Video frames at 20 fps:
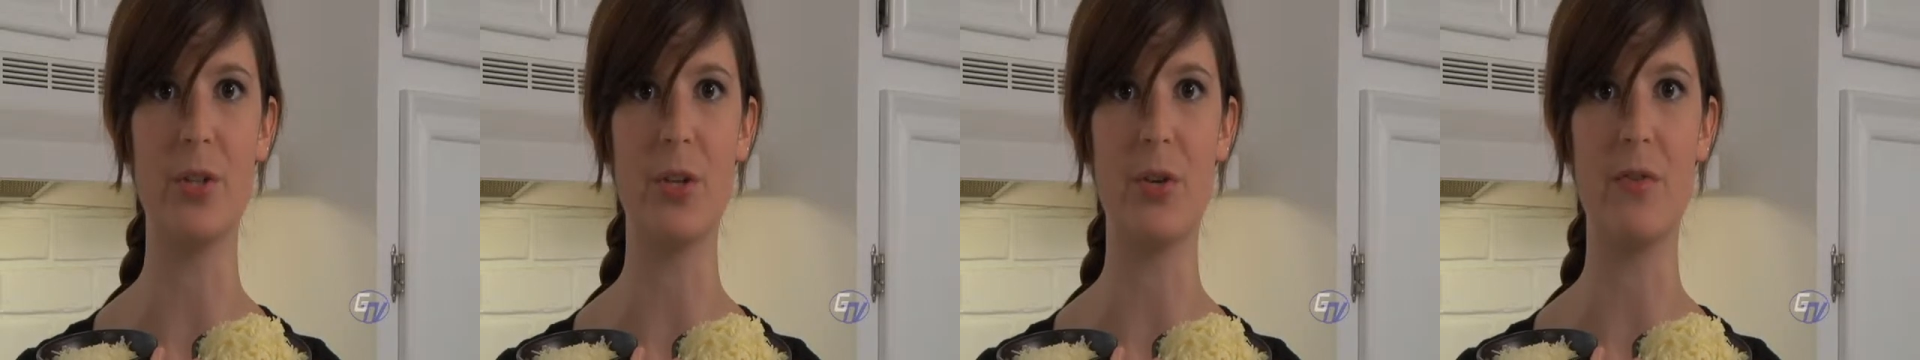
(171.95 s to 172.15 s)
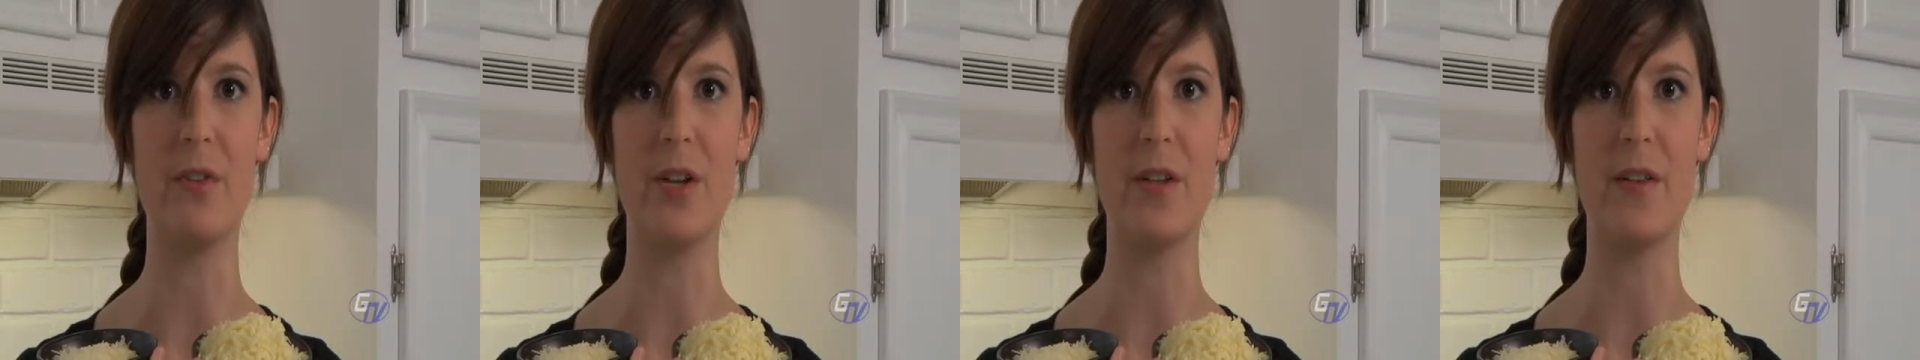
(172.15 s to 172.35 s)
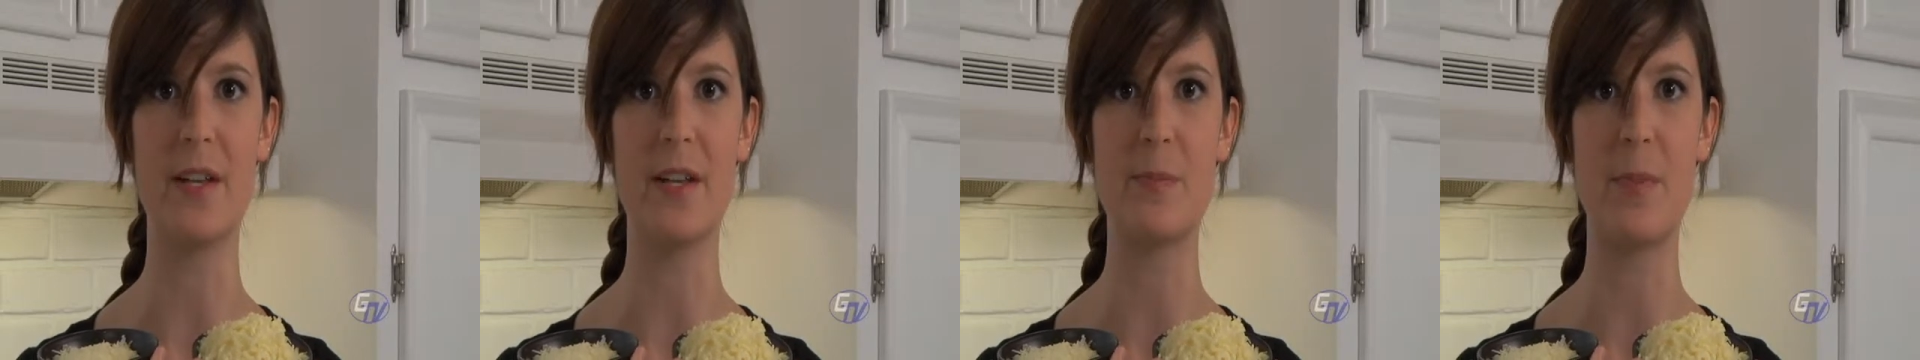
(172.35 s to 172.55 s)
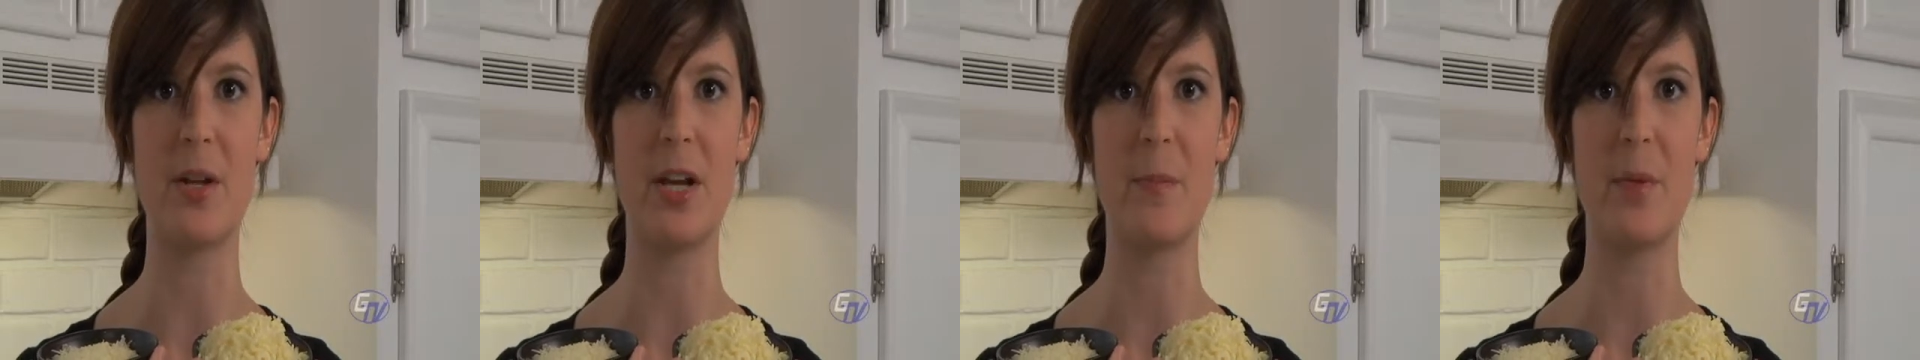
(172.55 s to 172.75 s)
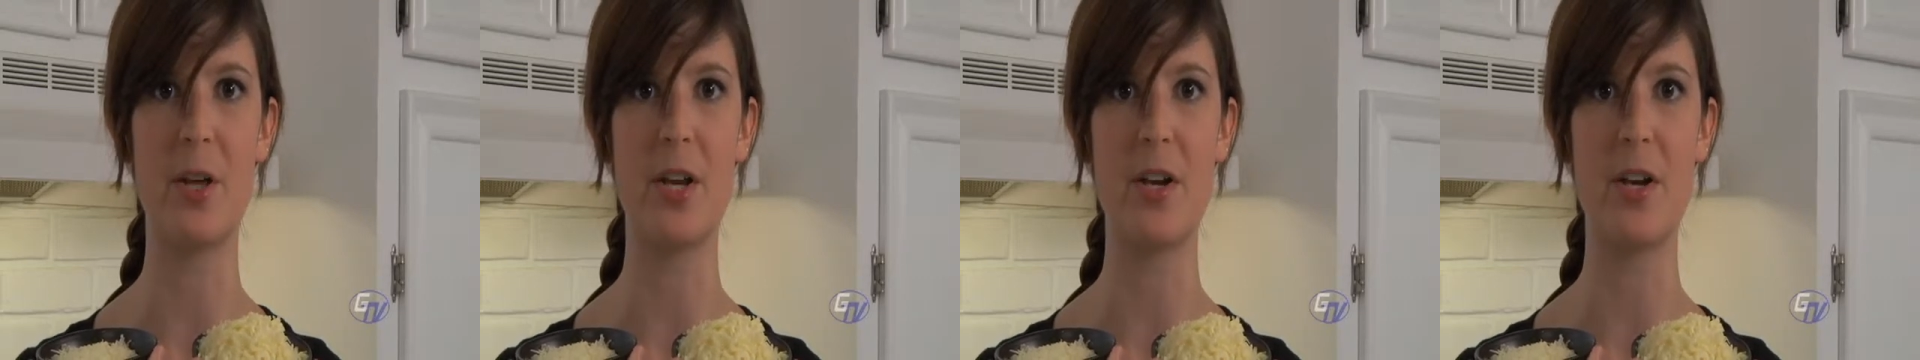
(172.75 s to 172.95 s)
you feel like
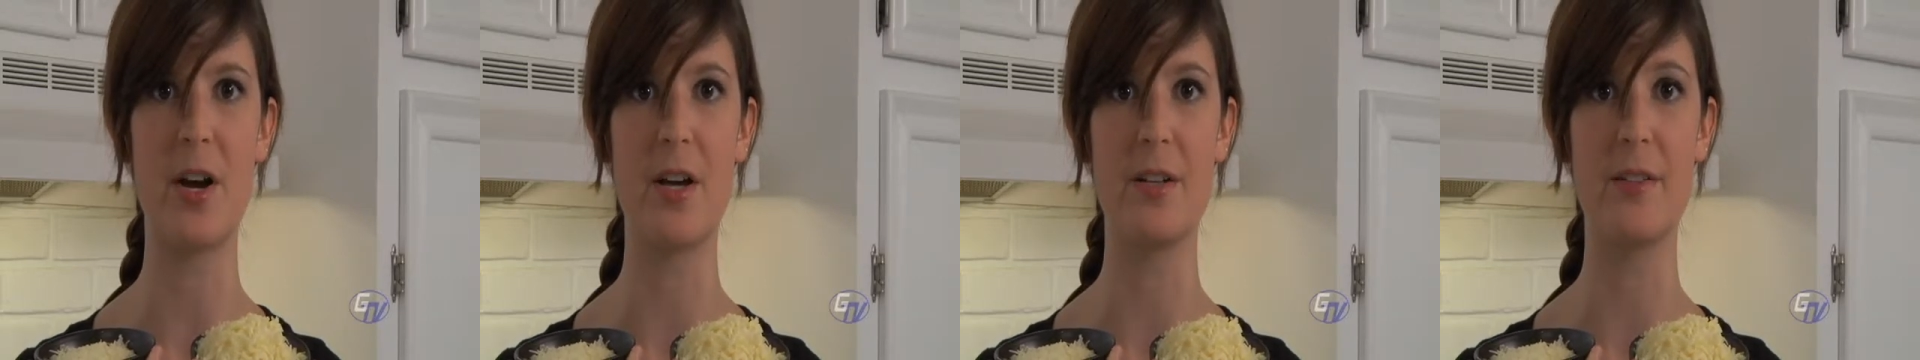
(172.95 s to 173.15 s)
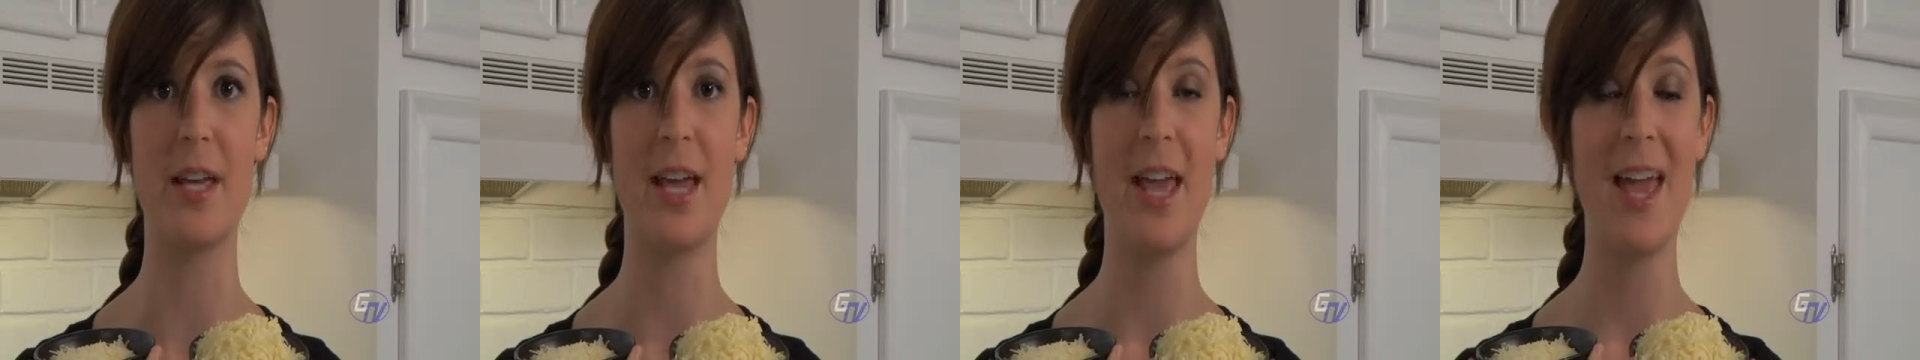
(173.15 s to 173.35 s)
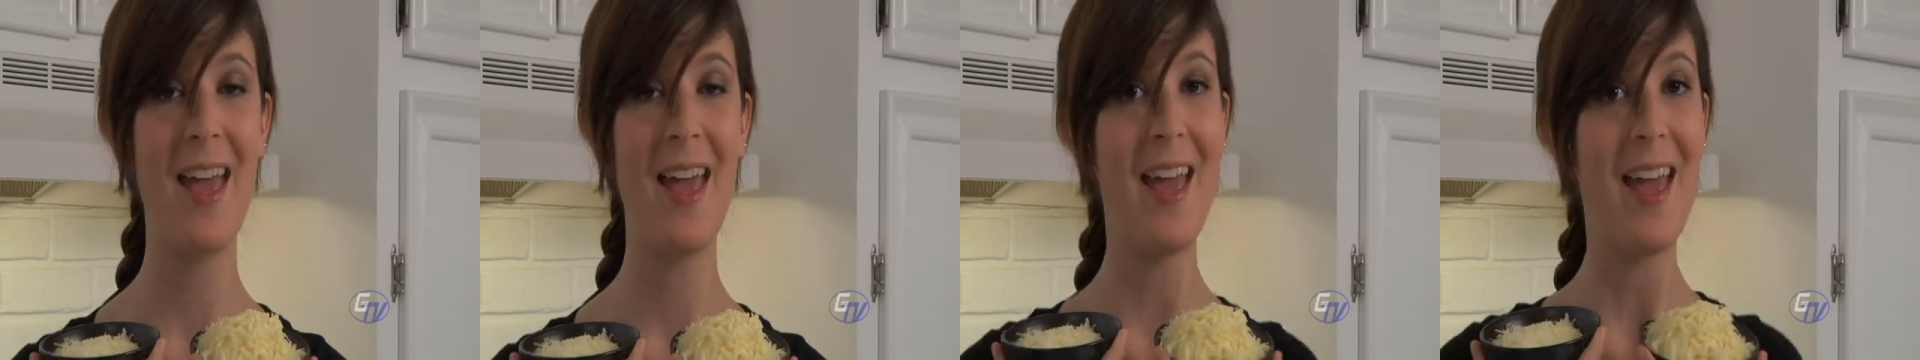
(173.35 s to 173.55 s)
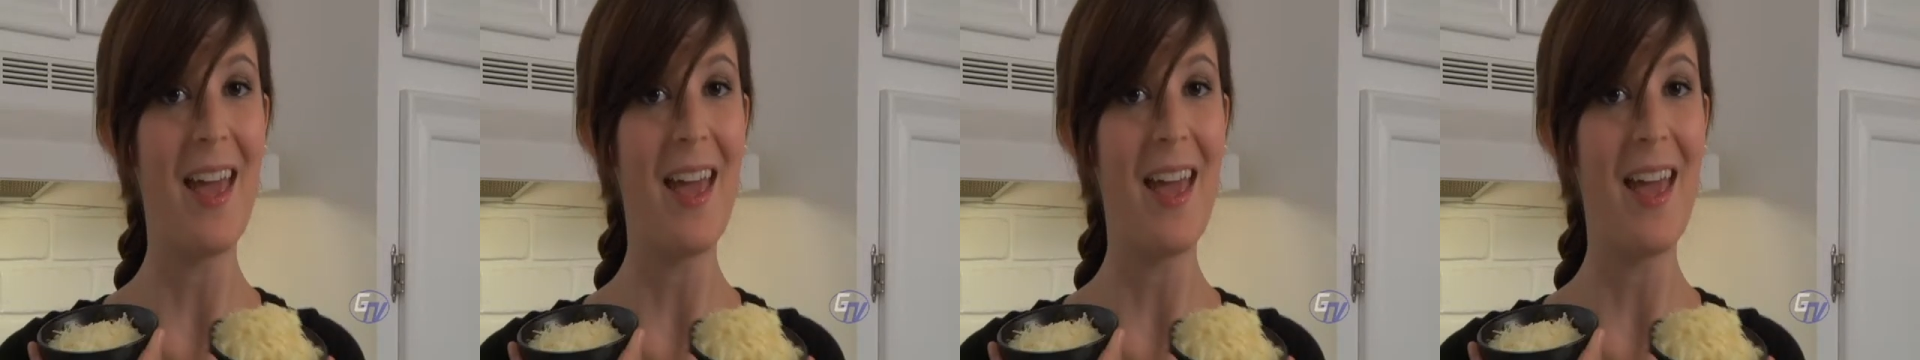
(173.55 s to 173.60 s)
spending money on.